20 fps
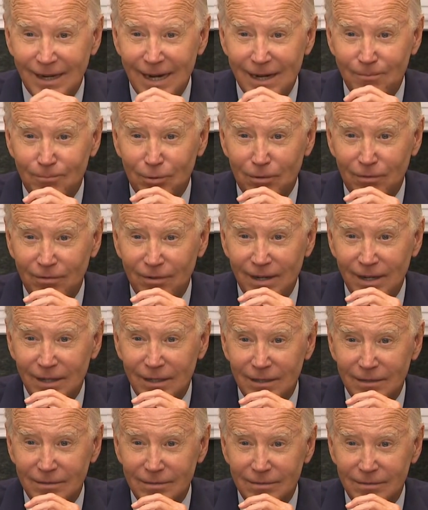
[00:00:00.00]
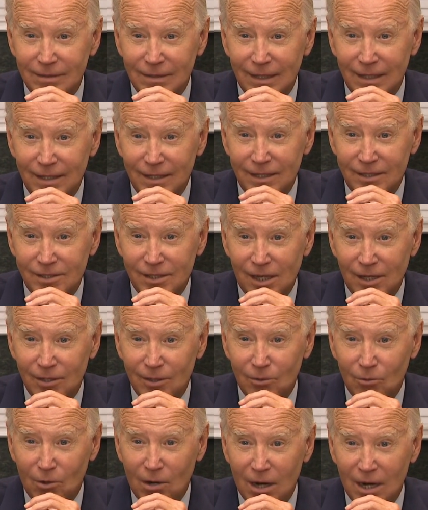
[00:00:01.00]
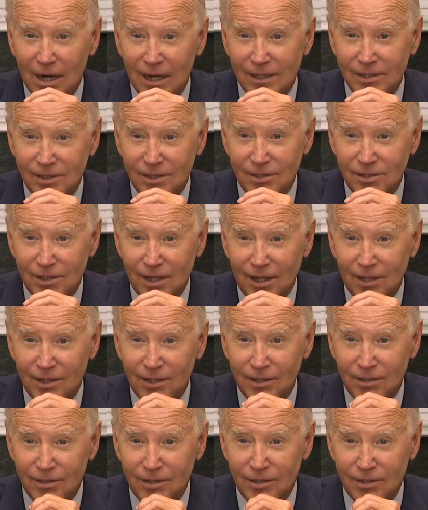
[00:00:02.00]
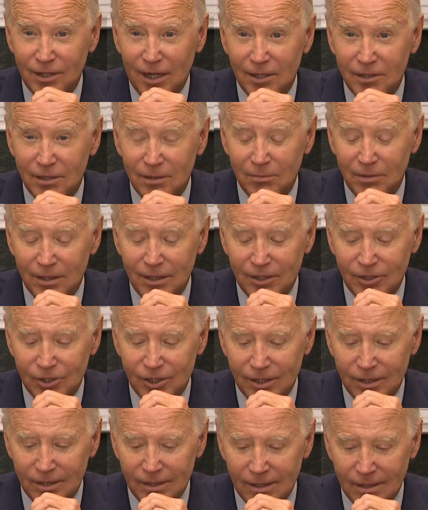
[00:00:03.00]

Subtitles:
hate prevail, and it's on the rise. It's not diminishing.